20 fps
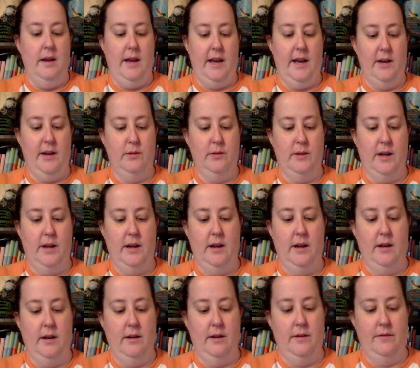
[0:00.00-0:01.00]
out
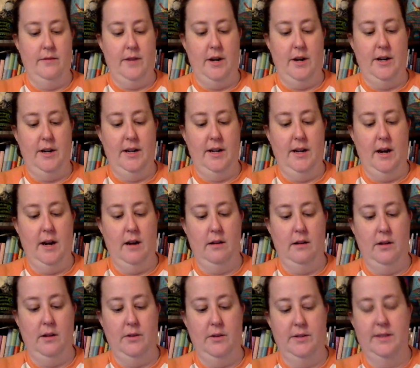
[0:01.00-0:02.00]
of Arnie and
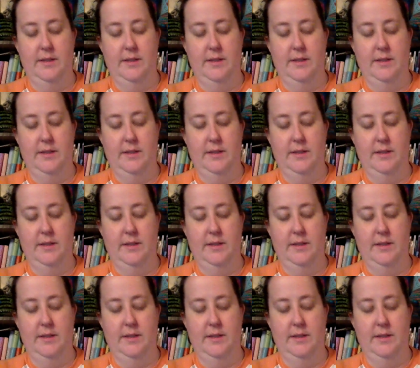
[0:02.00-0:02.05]
Carlos